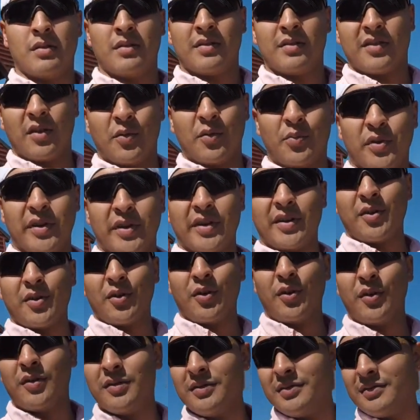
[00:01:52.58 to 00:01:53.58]
So pretty
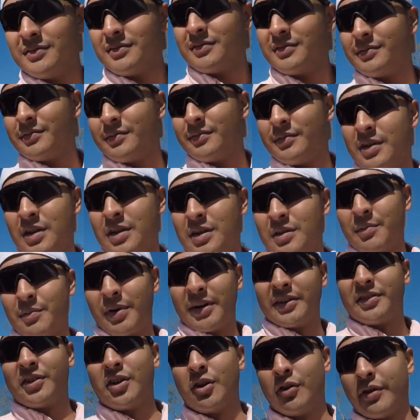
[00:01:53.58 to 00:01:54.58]
cool.
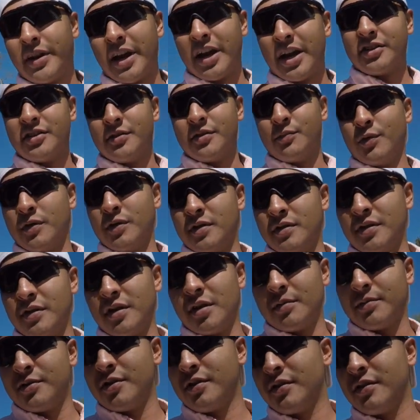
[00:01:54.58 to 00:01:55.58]
About to go catch up with her.
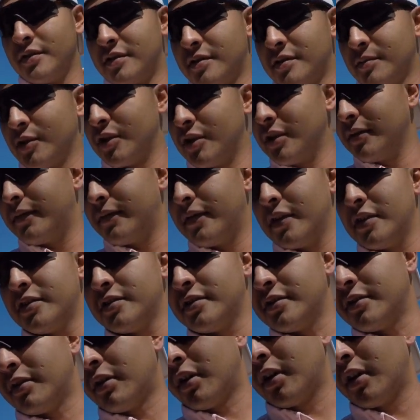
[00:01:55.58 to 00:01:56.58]
I'm sure there's some good
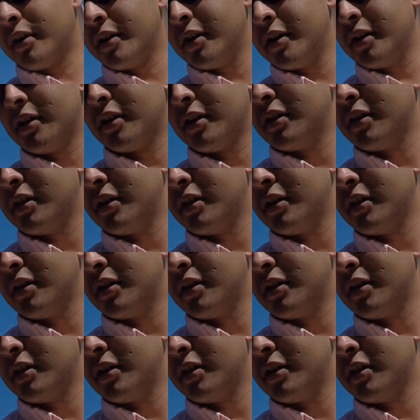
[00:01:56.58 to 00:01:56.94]
fishing around here.